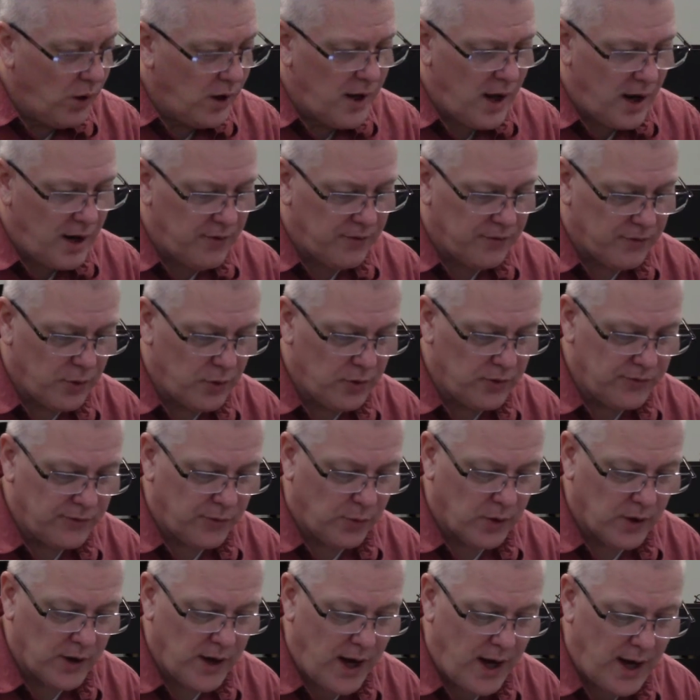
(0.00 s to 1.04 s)
what kind of fruit is
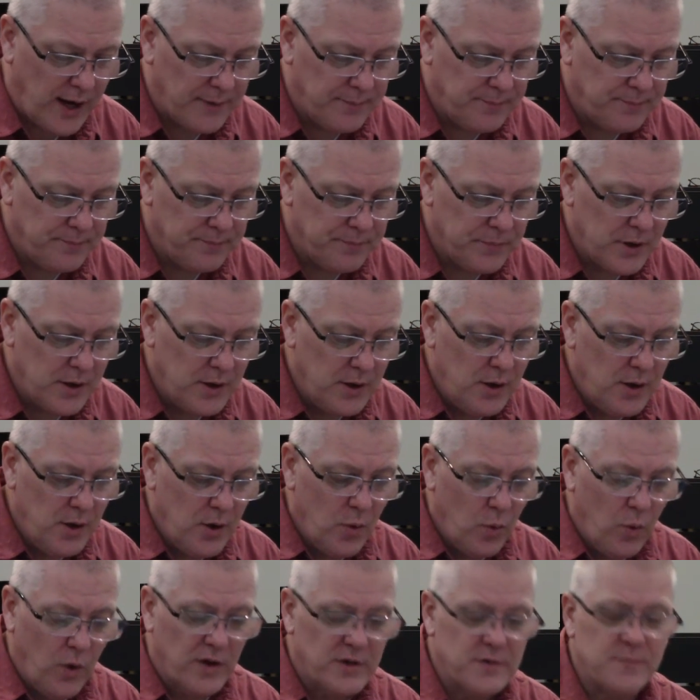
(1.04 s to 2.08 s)
for God?
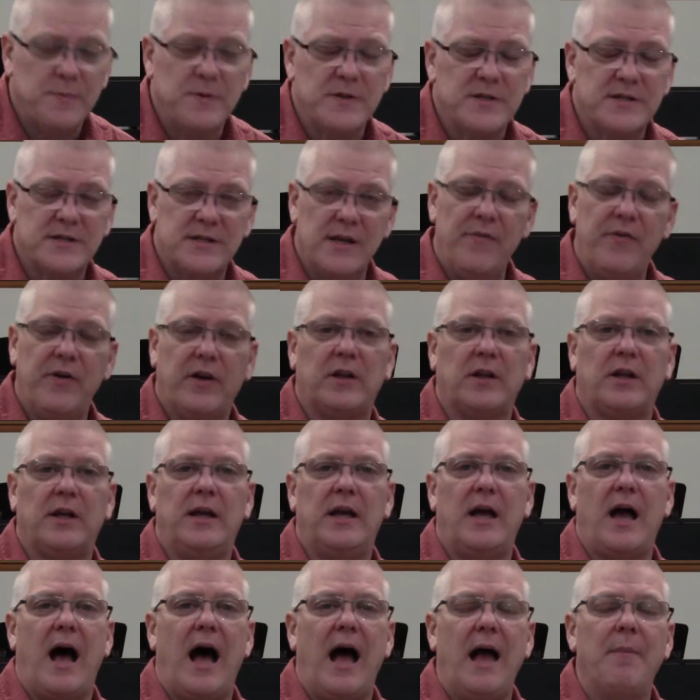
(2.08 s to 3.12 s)
Well,
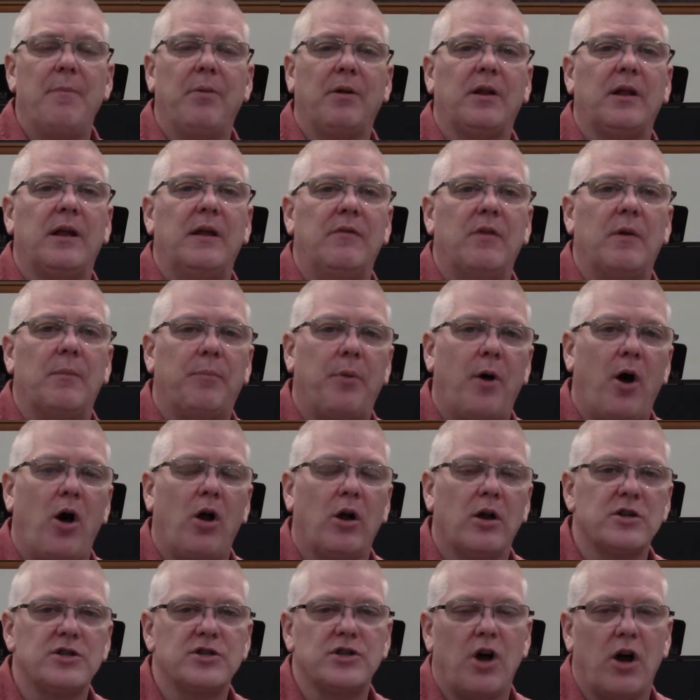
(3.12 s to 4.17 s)
specifically, I believe that
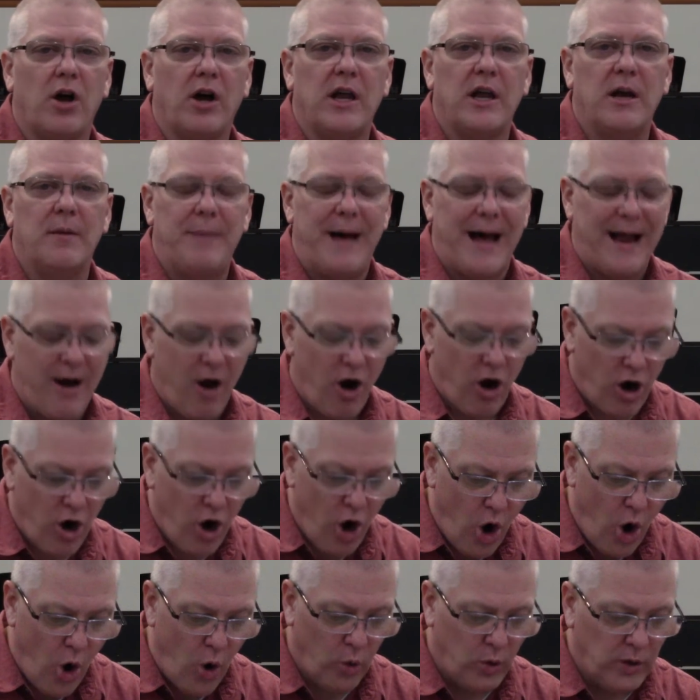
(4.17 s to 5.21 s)
Paul is talking about our
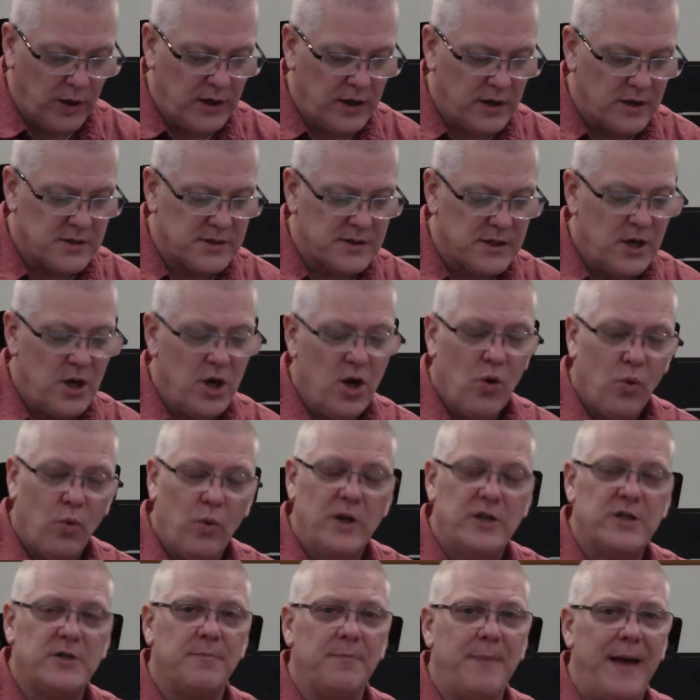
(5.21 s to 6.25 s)
holiness,
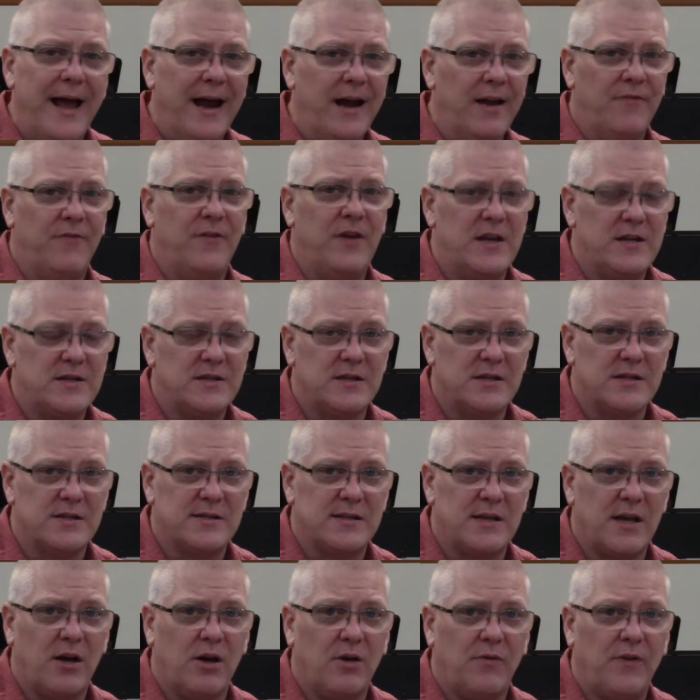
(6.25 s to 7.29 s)
which manifests
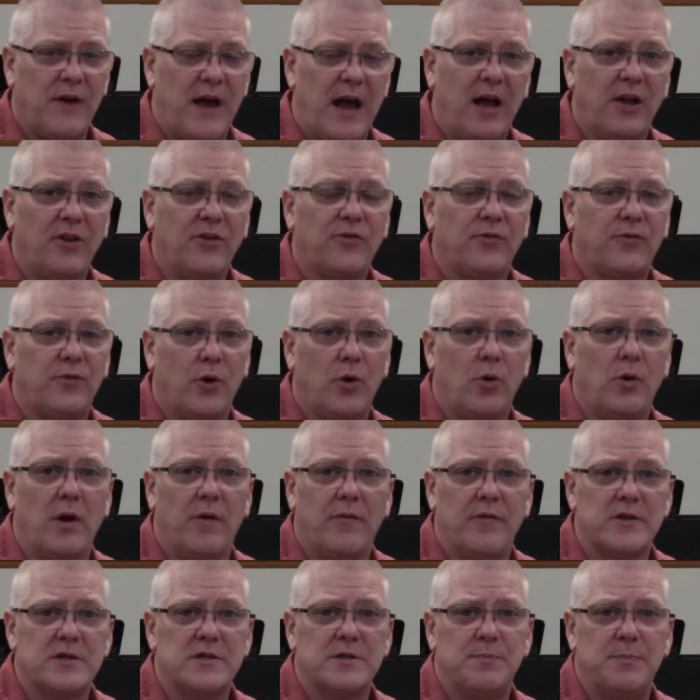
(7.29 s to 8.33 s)
itself as fruit
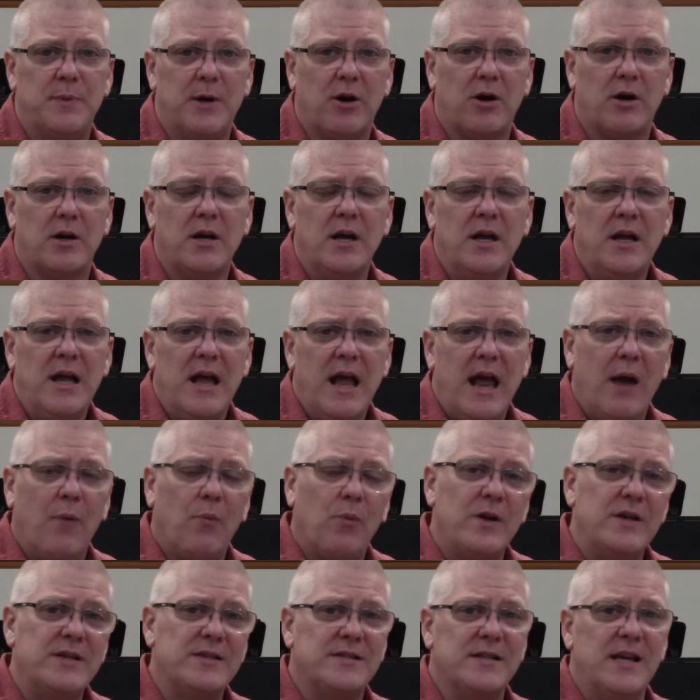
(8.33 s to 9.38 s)
of the Spirit.
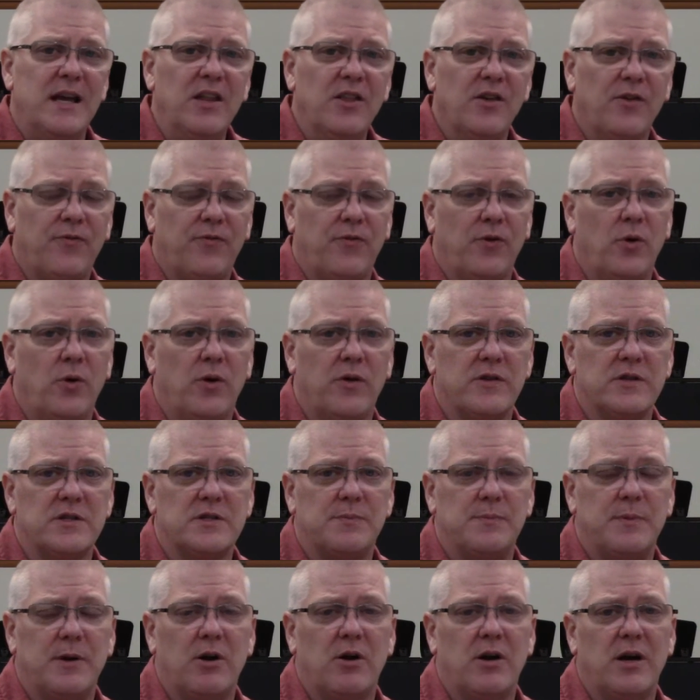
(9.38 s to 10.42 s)
And we see the fruit of the
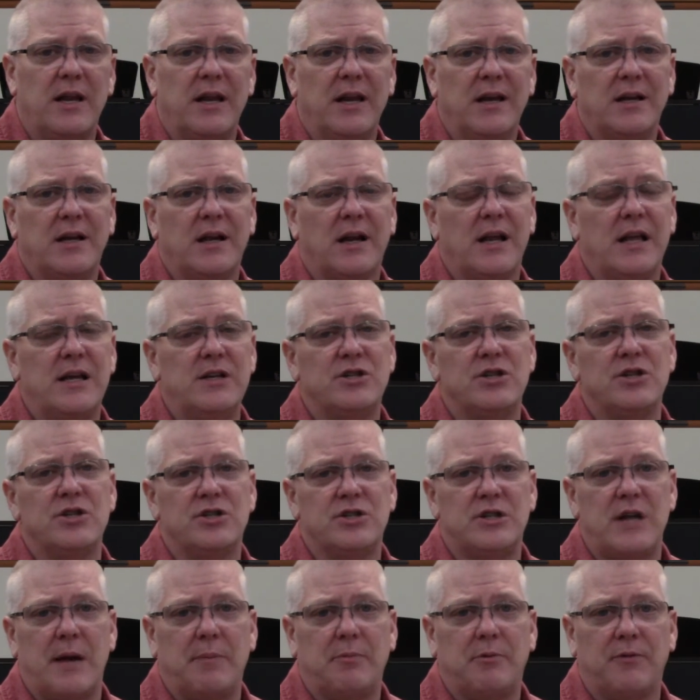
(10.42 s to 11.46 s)
Spirit in
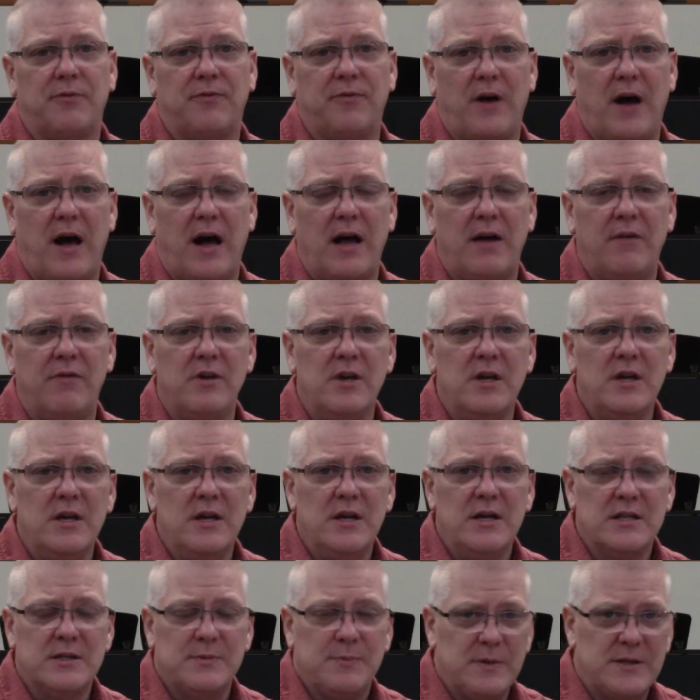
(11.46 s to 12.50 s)
Galatians chapter 5,
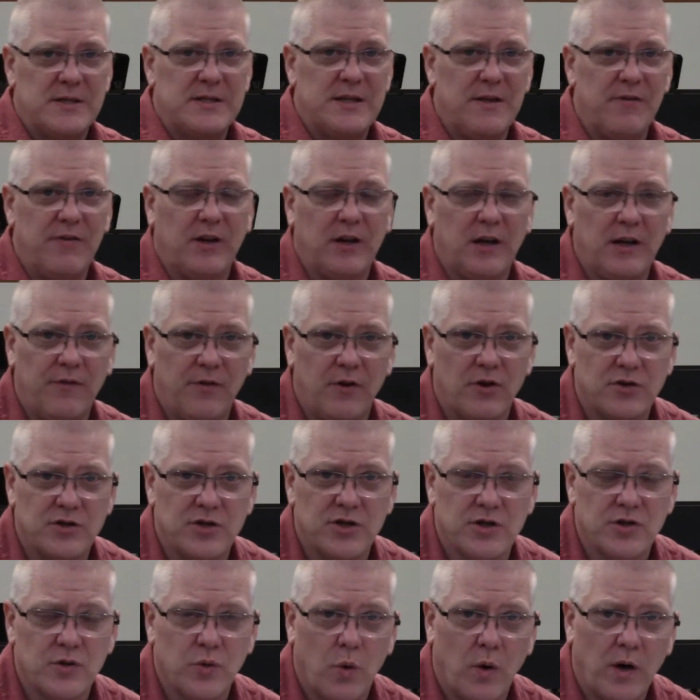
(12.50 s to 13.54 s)
specifically
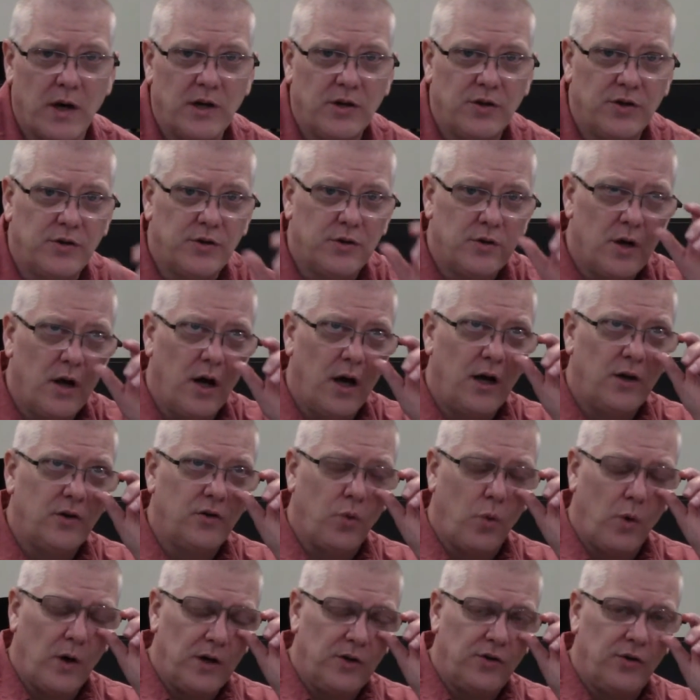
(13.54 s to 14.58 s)
verses
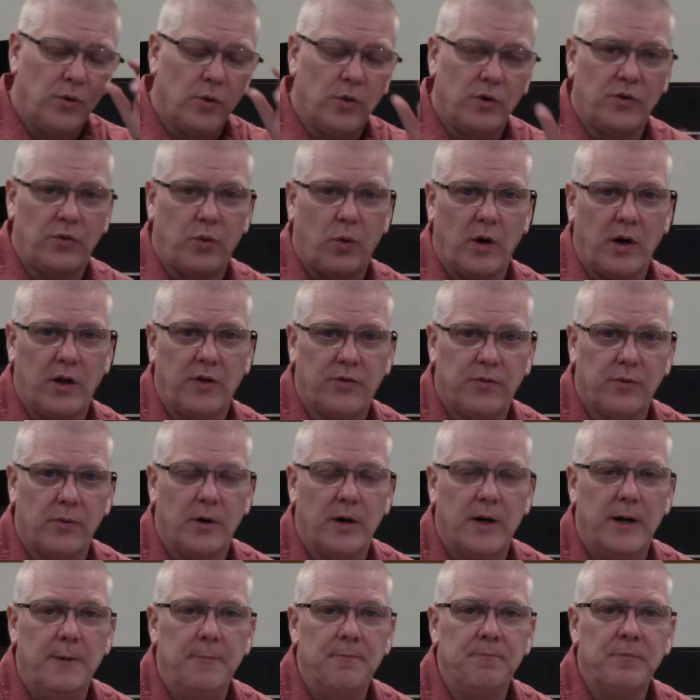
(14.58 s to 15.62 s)
22 and
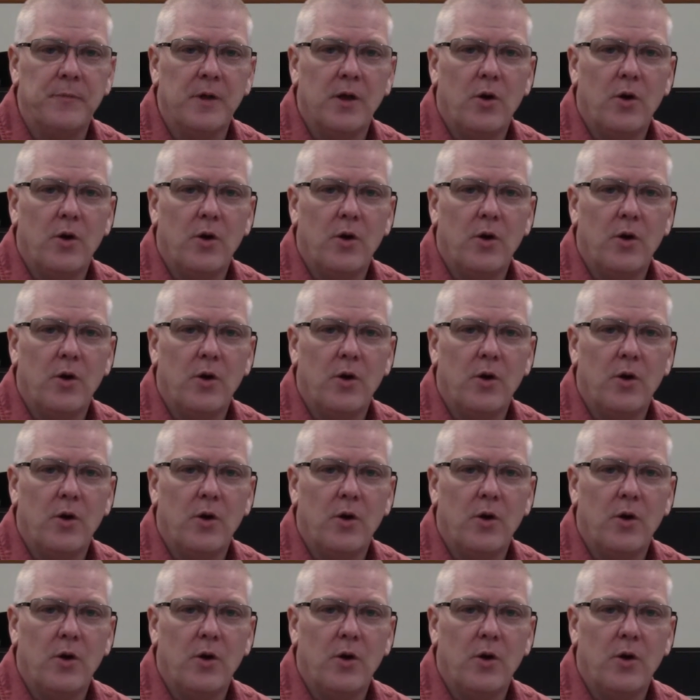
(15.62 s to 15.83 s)
23,